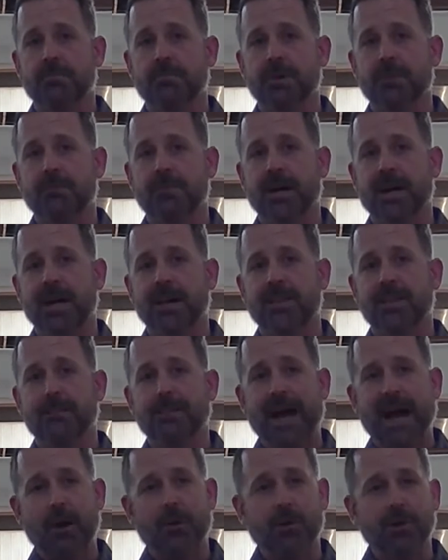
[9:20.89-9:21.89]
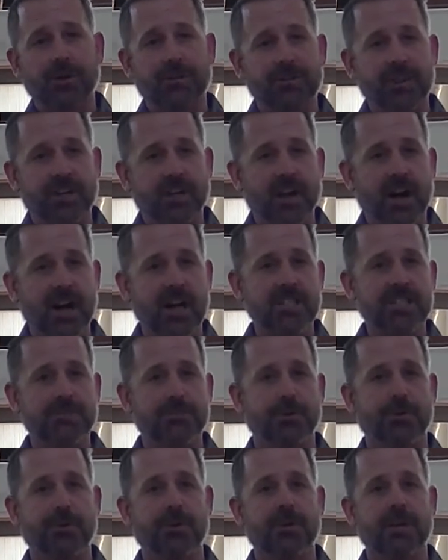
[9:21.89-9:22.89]
But by the power of the
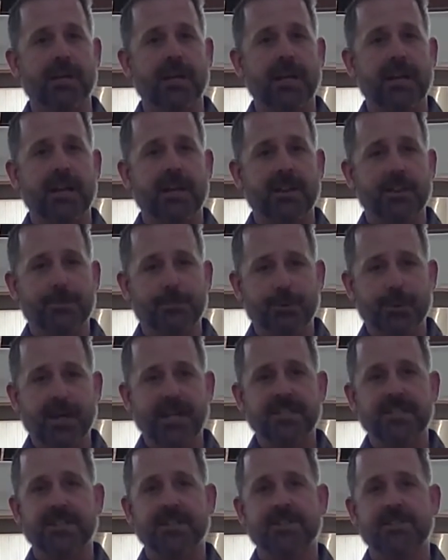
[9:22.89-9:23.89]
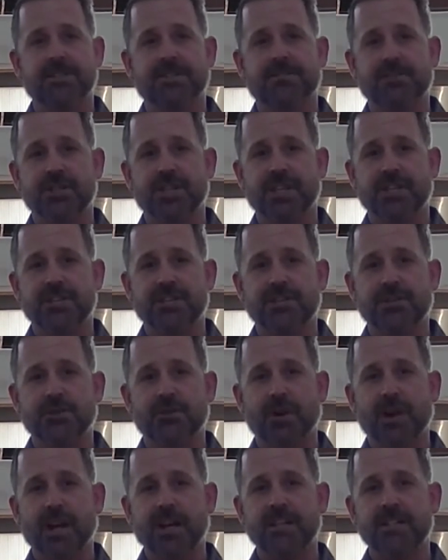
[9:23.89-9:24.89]
gospel and the presence of Jesus
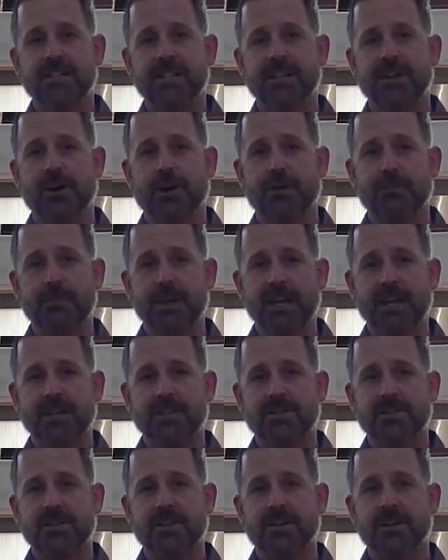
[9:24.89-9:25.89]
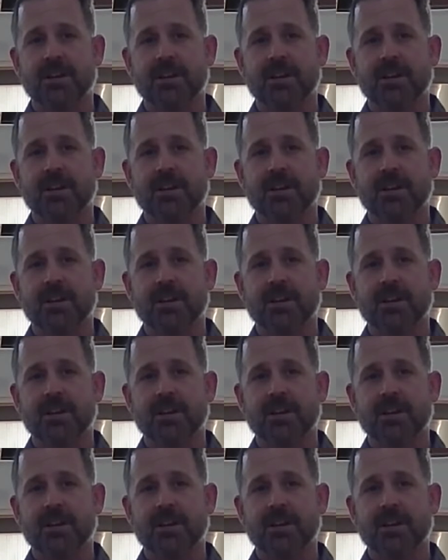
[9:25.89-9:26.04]
Christ in our midst,